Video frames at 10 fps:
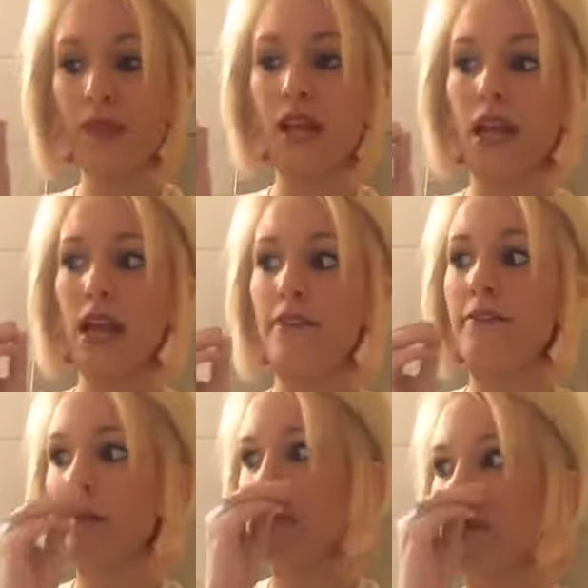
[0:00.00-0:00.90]
If
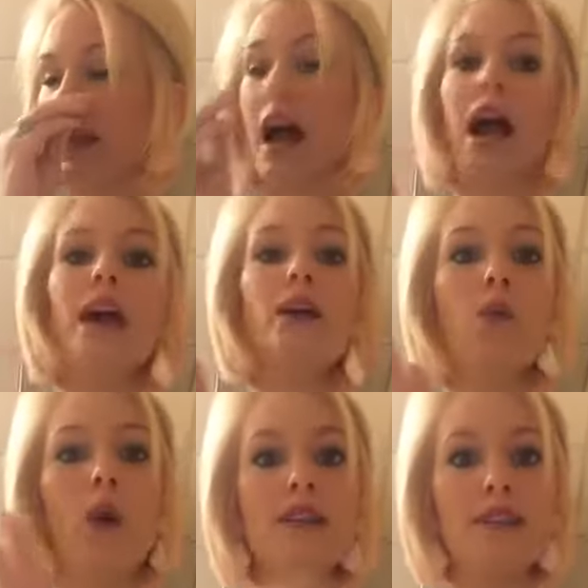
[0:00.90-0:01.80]
I
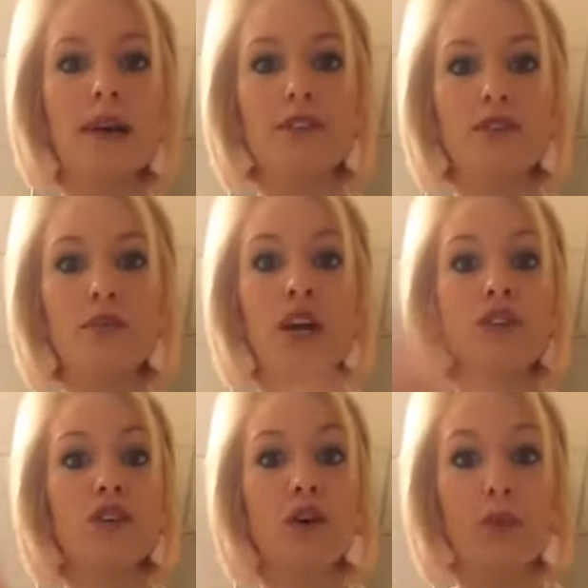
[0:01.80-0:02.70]
walked up to,
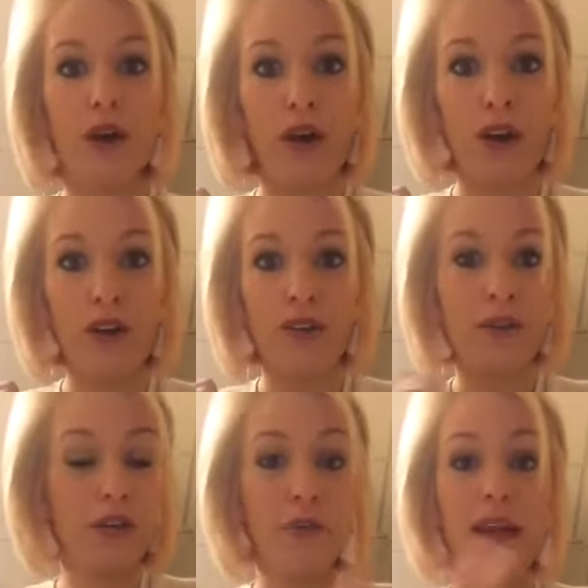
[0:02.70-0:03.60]
Louis
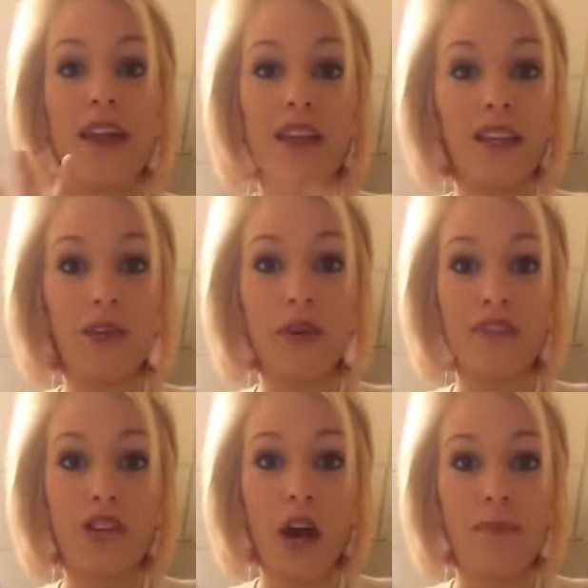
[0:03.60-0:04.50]

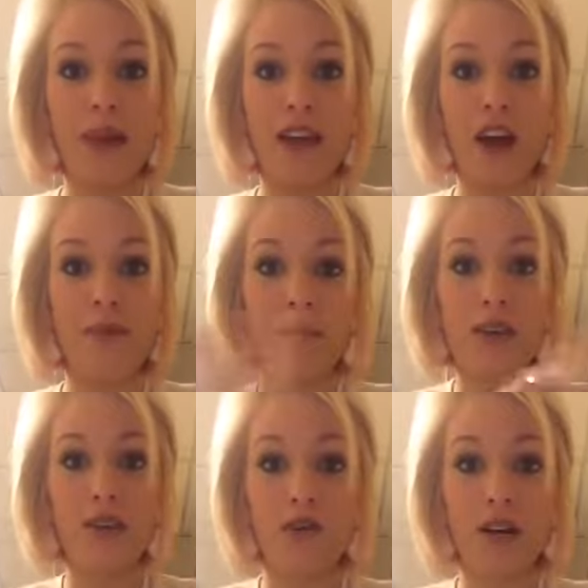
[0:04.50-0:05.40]
Vuitton may not be
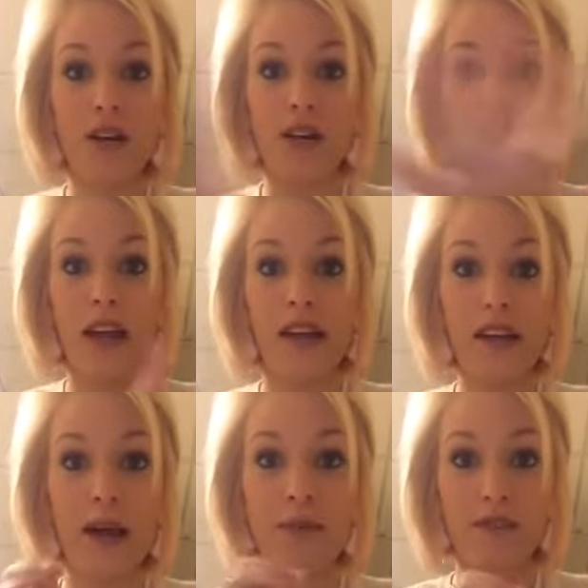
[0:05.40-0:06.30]
your, like,
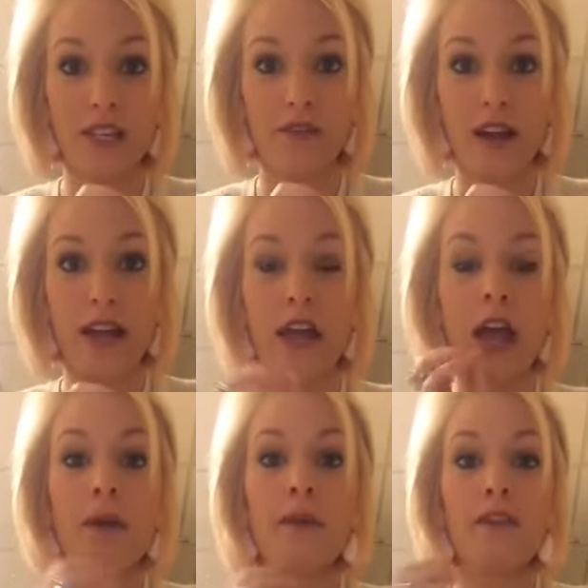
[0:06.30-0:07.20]
cup of tea, right?
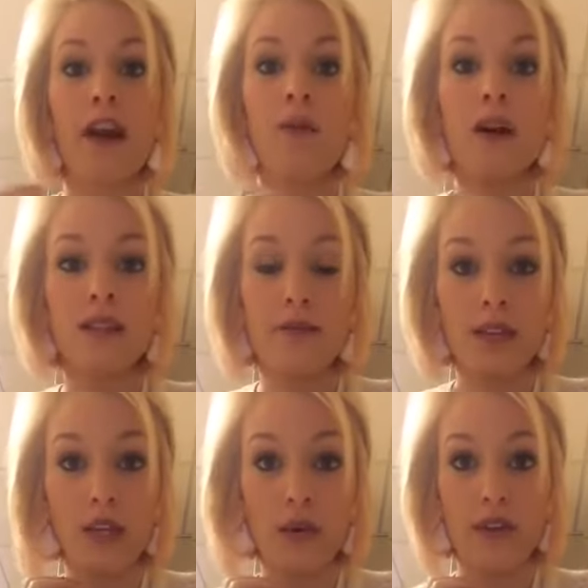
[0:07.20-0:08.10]
But if I walked up
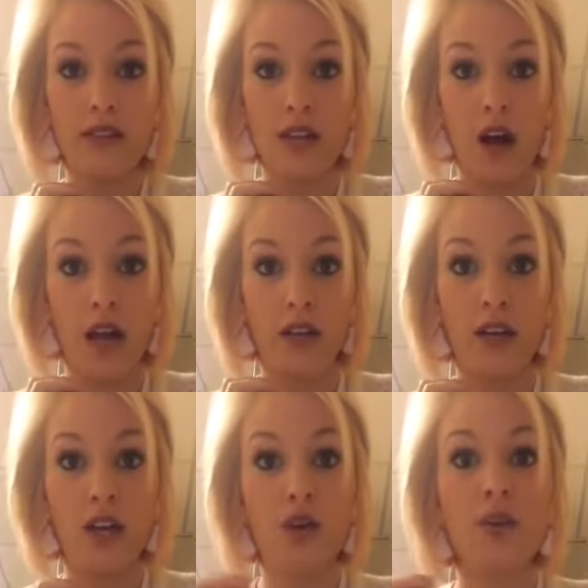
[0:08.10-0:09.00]
to Louis Vuitton,
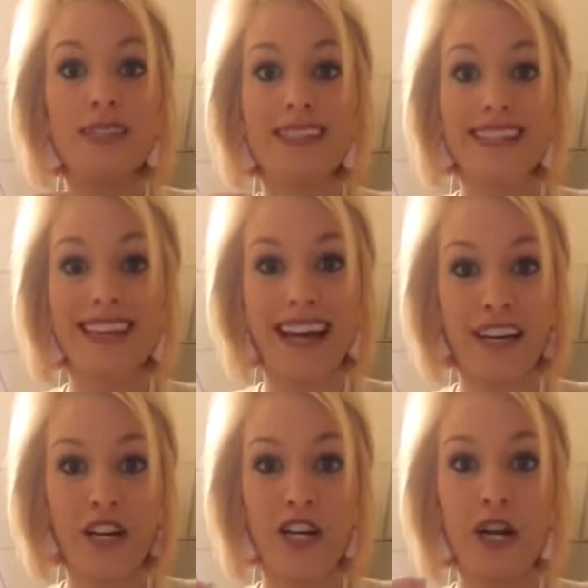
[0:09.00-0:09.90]
who is a
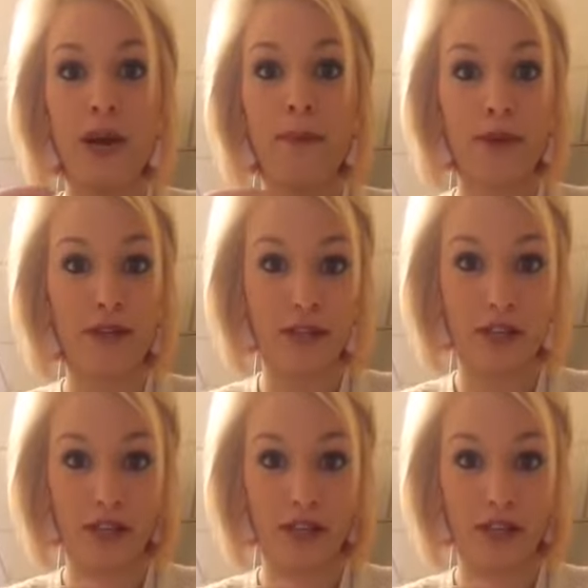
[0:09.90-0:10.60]
designer purse,